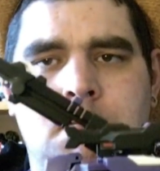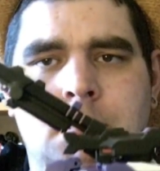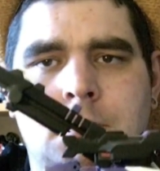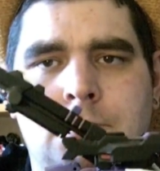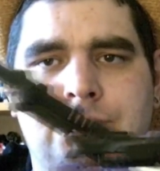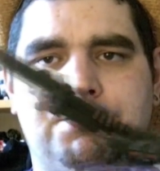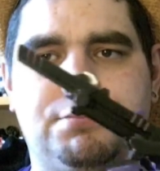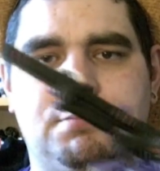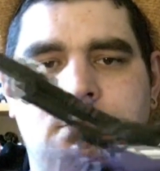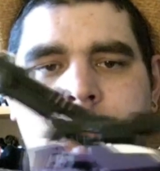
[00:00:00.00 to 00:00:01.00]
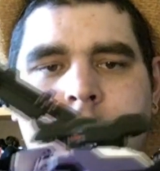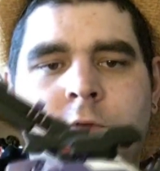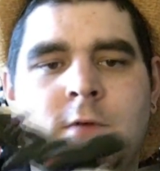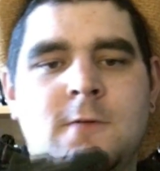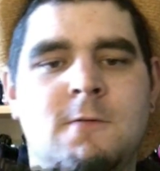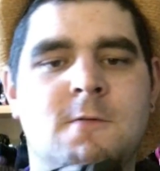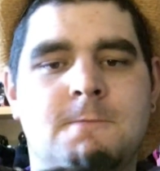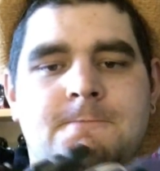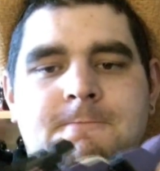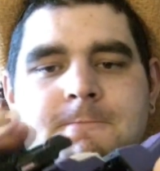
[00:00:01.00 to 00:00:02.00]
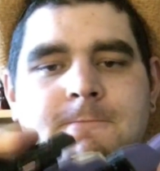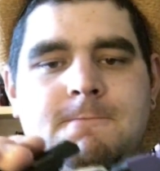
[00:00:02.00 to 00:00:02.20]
Nothing is said.